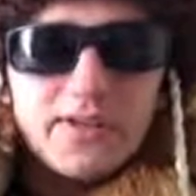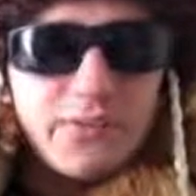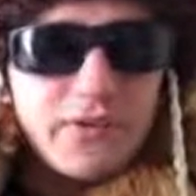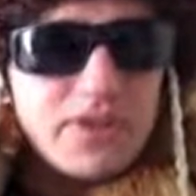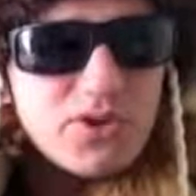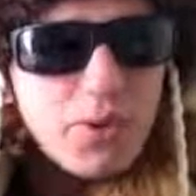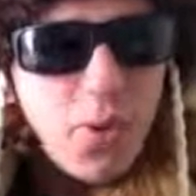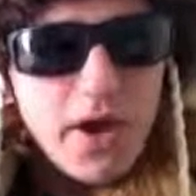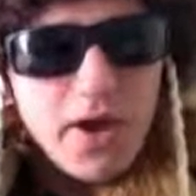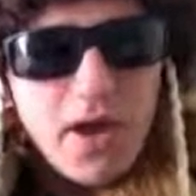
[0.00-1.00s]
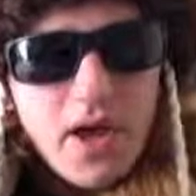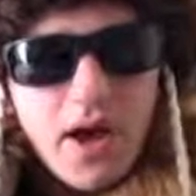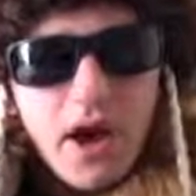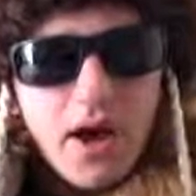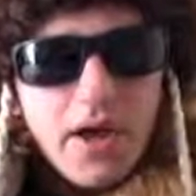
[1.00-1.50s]
So that's why
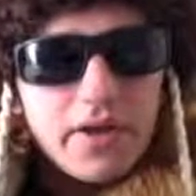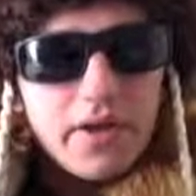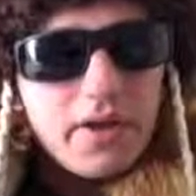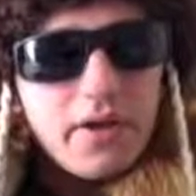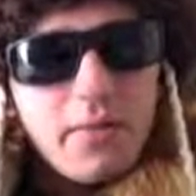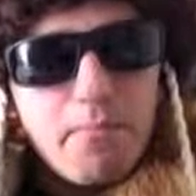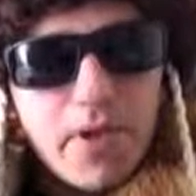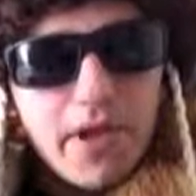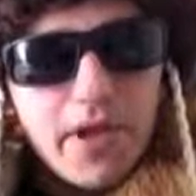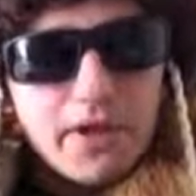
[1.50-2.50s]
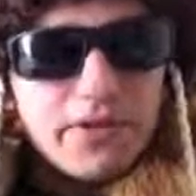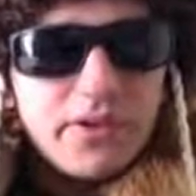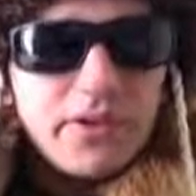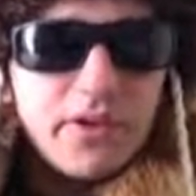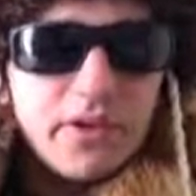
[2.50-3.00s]
I make
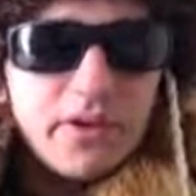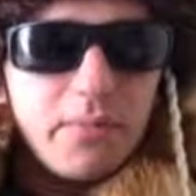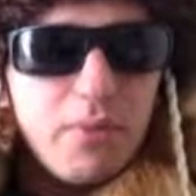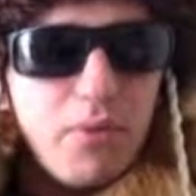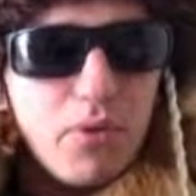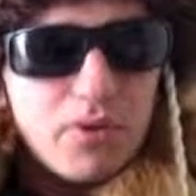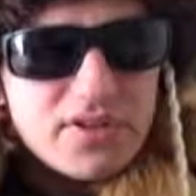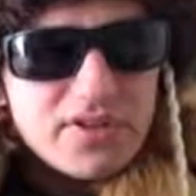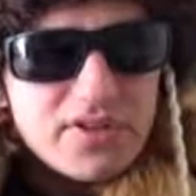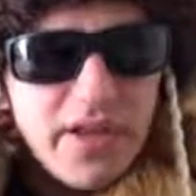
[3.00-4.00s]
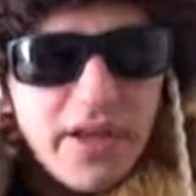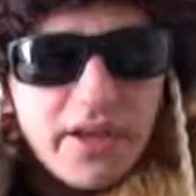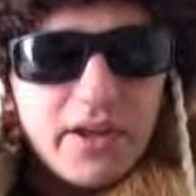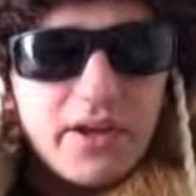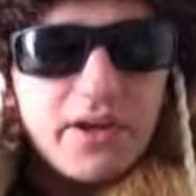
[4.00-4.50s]
the put
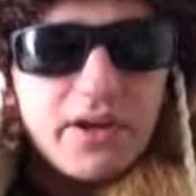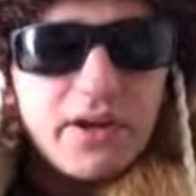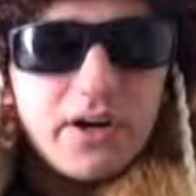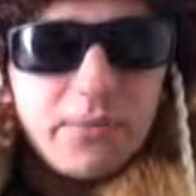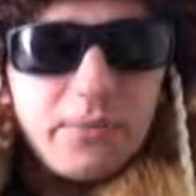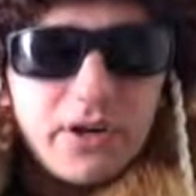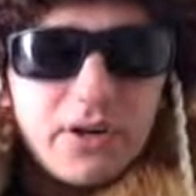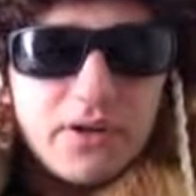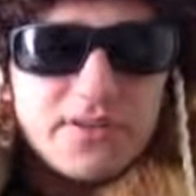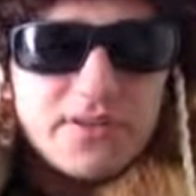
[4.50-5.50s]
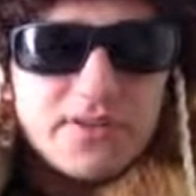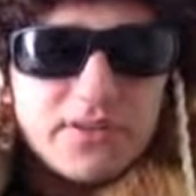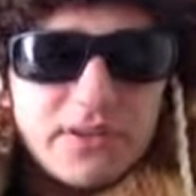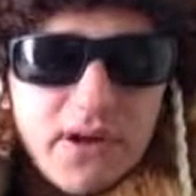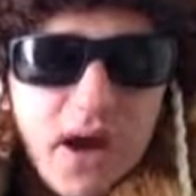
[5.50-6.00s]
stake here, because
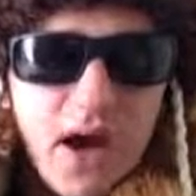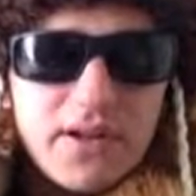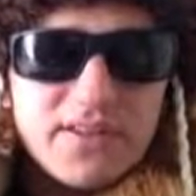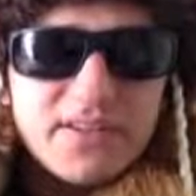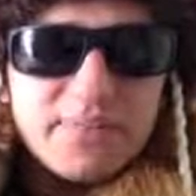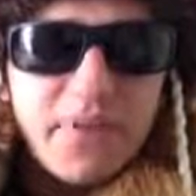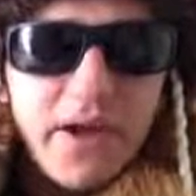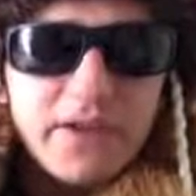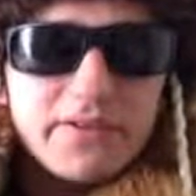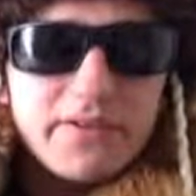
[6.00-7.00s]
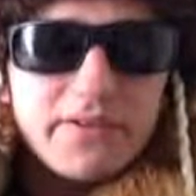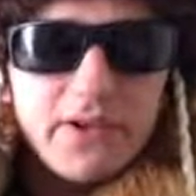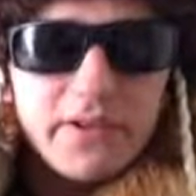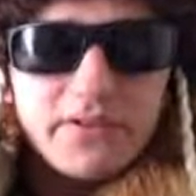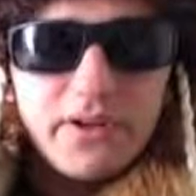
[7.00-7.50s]
I suspect
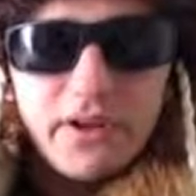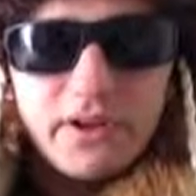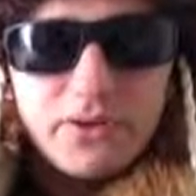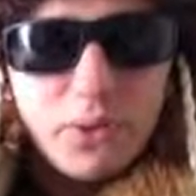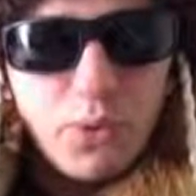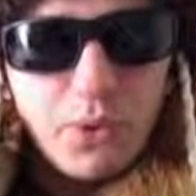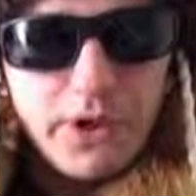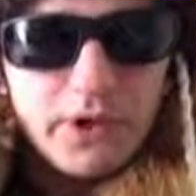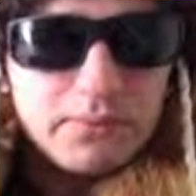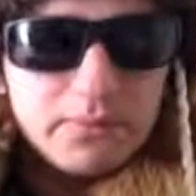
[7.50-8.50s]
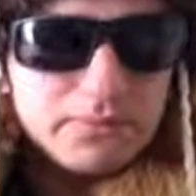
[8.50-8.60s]
that it will